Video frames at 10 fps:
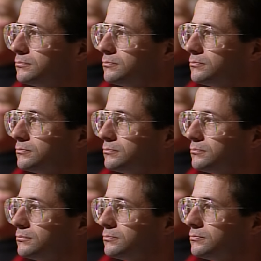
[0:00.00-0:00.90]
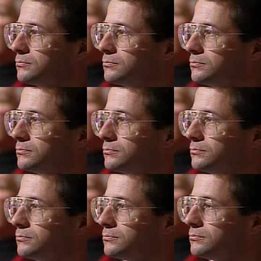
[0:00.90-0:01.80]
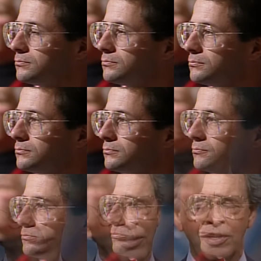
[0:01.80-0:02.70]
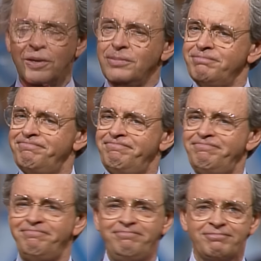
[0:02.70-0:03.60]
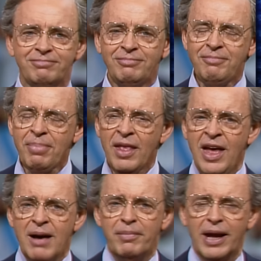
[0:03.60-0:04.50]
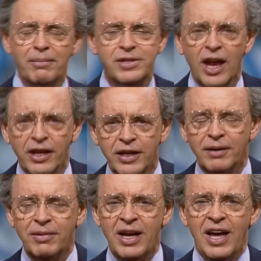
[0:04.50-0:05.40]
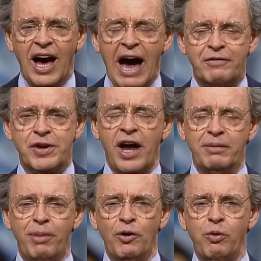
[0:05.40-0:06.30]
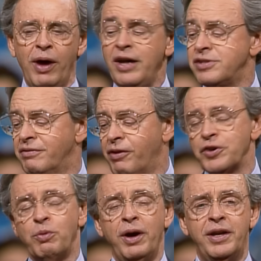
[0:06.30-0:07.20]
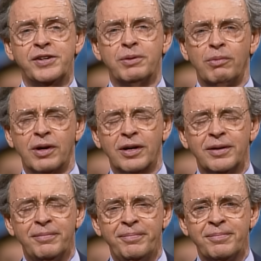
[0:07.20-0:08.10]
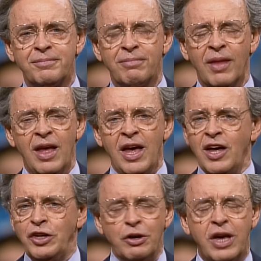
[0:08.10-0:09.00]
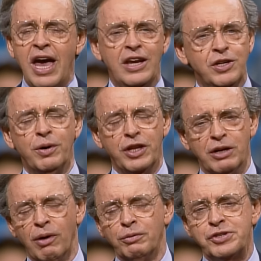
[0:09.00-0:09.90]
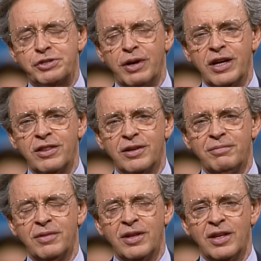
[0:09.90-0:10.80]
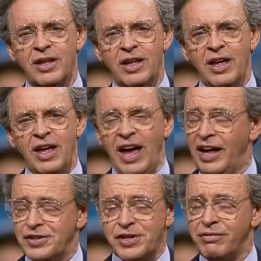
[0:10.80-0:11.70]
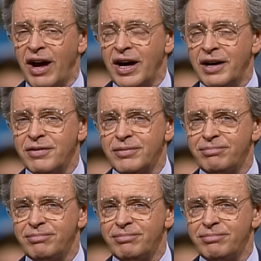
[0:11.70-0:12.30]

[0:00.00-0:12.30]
that's not God. Now, I don't know about you, but I'm telling you, I've tried it both ways, and the first way doesn't work. You can't do it in your own strength and survive.